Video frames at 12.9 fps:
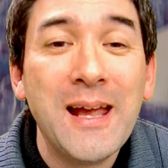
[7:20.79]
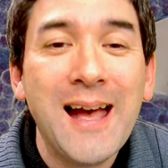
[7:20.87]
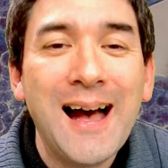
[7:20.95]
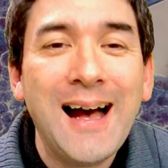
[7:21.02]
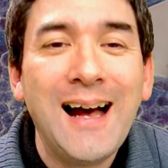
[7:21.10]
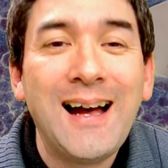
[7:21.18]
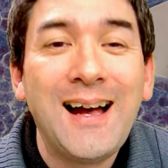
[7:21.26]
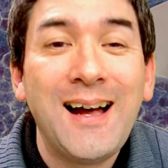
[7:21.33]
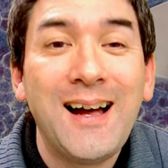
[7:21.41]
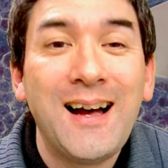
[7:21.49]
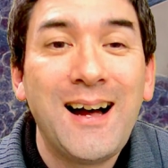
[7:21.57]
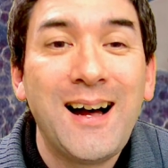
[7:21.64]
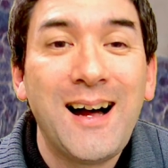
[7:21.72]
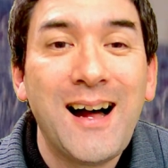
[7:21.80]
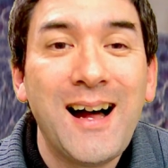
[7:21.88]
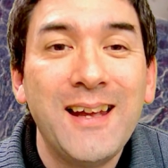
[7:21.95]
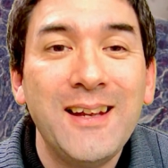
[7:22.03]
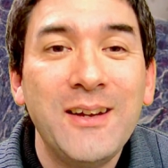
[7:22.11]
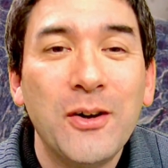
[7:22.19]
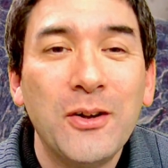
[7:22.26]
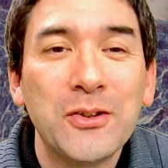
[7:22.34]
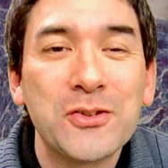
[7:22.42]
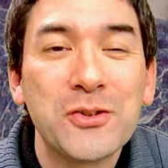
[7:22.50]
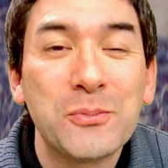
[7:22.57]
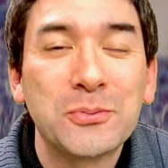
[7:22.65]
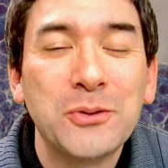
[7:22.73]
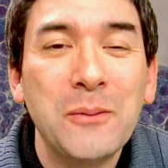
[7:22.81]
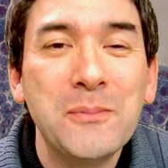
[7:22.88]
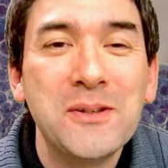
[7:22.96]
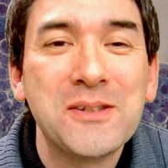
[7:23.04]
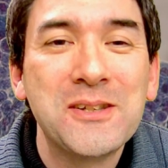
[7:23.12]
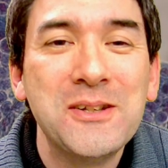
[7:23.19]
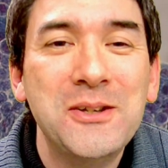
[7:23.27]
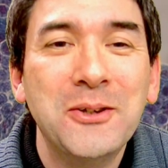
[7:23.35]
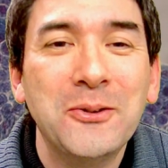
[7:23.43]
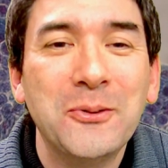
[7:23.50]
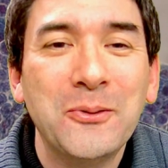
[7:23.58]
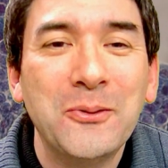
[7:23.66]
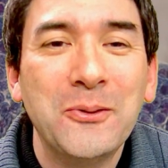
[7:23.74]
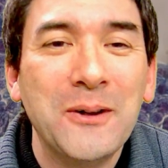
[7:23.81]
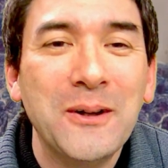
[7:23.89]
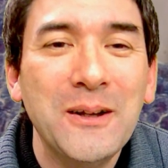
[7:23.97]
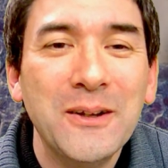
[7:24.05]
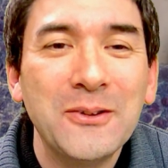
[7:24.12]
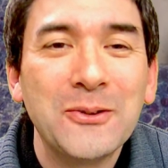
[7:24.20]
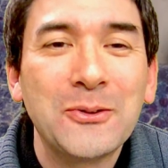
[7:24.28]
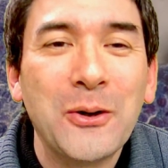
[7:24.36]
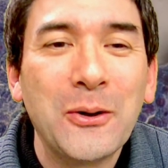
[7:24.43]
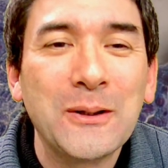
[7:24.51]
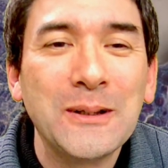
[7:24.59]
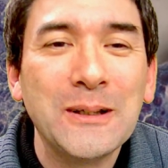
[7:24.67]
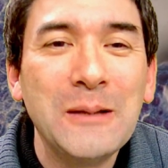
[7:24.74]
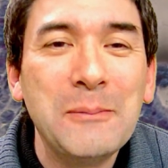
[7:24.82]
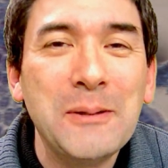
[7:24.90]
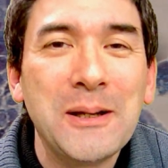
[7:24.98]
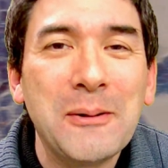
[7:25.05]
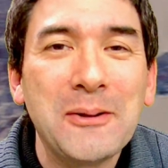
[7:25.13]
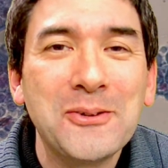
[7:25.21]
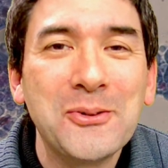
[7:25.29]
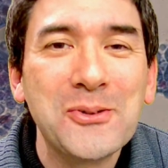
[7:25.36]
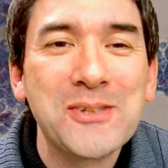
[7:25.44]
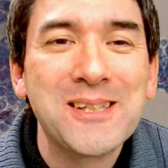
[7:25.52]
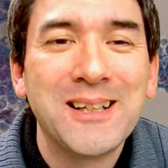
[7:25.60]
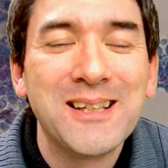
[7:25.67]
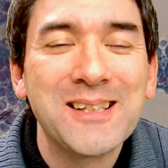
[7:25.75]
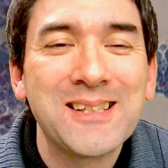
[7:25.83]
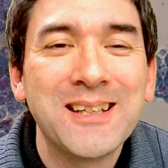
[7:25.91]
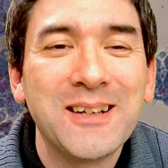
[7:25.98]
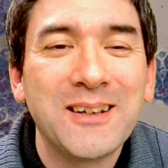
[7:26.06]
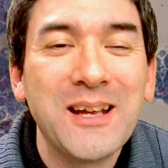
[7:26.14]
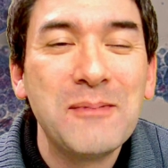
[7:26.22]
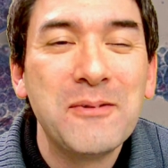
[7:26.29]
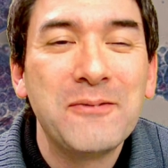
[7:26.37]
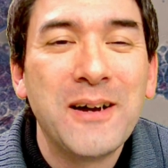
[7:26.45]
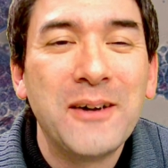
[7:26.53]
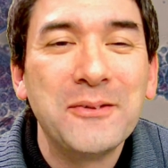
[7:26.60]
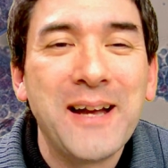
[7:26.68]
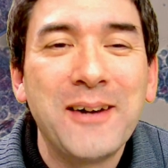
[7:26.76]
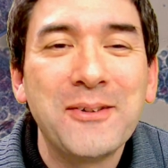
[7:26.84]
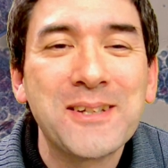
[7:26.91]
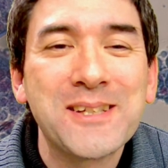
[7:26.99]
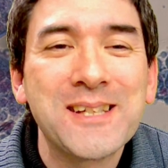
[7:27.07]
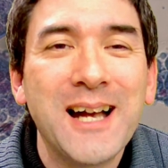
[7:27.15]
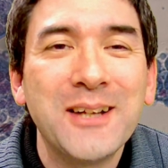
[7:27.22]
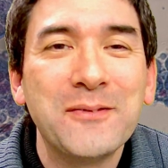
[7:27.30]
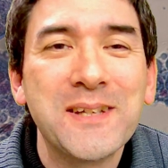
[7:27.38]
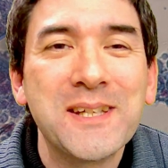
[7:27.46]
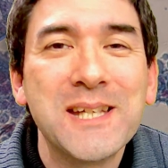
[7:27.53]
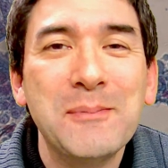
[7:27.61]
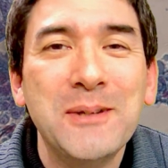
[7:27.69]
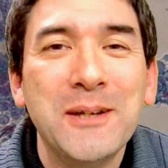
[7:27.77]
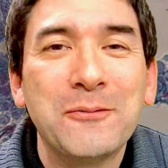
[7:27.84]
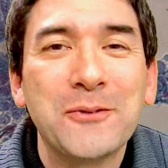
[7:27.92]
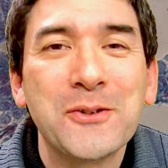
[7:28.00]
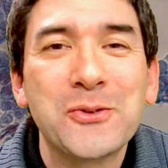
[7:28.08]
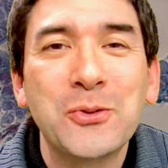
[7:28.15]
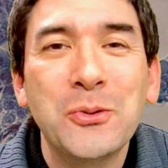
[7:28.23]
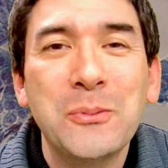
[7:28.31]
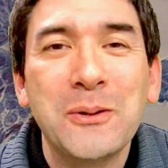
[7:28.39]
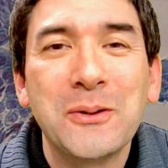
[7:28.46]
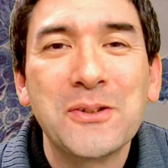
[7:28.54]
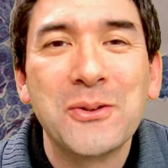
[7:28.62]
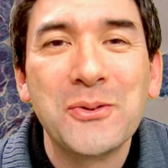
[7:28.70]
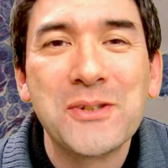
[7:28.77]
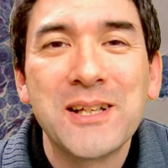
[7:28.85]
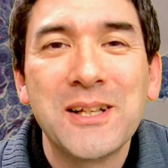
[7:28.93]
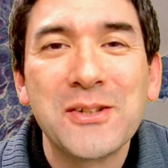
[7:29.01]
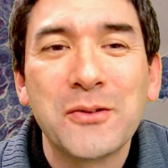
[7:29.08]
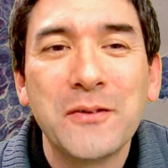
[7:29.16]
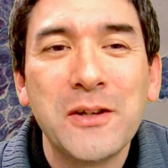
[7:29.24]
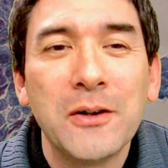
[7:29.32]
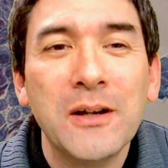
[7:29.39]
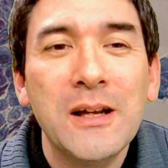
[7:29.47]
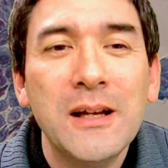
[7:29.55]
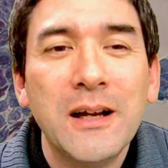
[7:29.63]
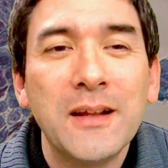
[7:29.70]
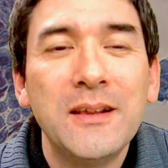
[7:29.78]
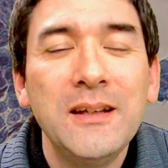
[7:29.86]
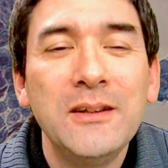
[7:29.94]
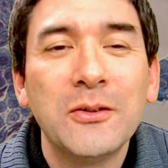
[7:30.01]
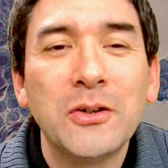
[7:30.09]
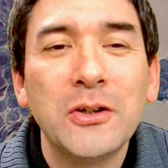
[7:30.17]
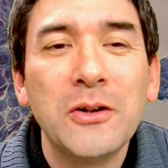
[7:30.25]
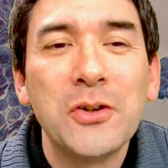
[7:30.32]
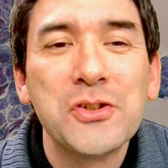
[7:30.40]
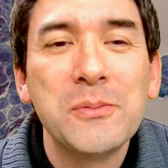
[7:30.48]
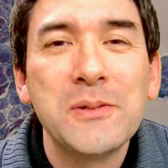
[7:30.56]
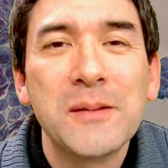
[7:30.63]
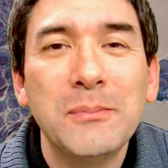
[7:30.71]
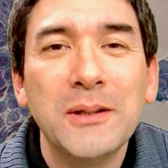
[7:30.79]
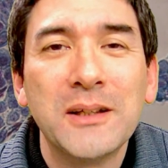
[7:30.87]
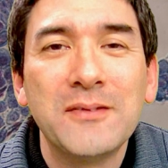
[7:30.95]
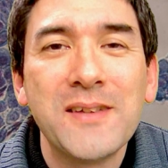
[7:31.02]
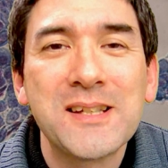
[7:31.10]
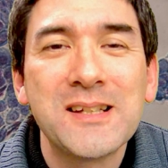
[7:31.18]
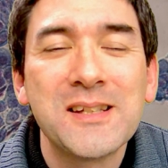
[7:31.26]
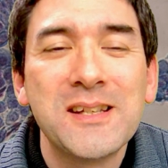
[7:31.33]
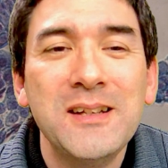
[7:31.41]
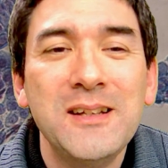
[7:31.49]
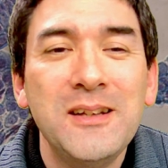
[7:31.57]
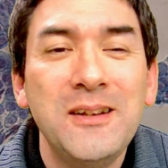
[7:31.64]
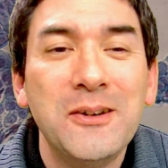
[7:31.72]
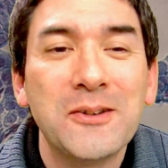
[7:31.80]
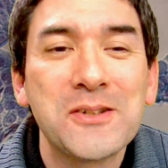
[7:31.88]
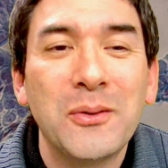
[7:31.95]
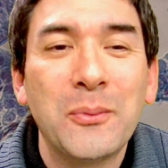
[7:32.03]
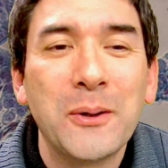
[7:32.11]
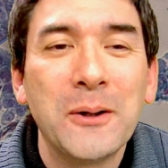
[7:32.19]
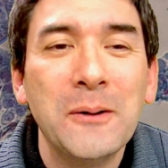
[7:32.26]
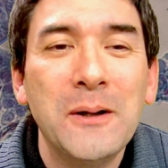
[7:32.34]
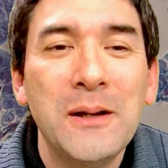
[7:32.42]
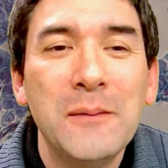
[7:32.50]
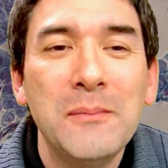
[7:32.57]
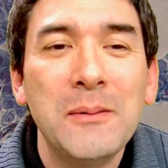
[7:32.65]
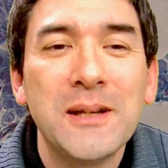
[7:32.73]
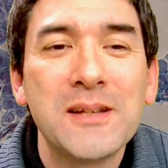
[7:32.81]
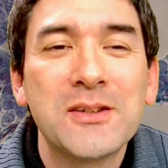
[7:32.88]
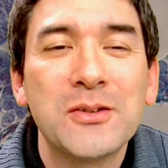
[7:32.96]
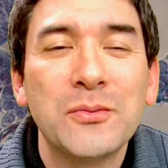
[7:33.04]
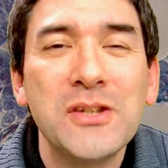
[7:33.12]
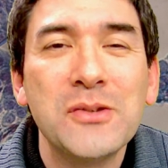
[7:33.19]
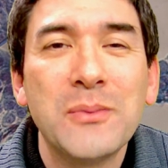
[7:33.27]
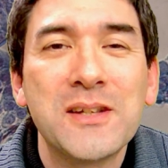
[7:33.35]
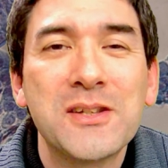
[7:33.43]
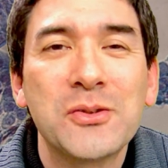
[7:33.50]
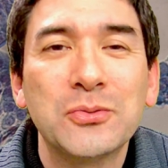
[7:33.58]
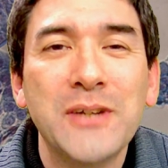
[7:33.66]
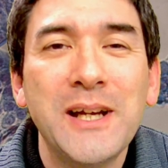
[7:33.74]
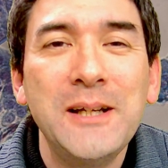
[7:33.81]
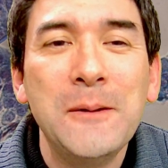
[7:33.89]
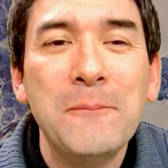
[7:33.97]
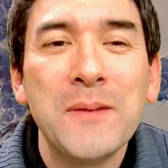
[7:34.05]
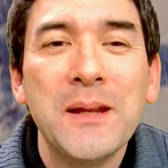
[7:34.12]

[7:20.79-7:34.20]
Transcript: Ah, I also promised you to talk a little bit about those cells that can be found outside of the seminiferous tubules. Those cells over here. I think there could also be some blood vessels hidden in here somewhere. Maybe that's the reason why it's so red.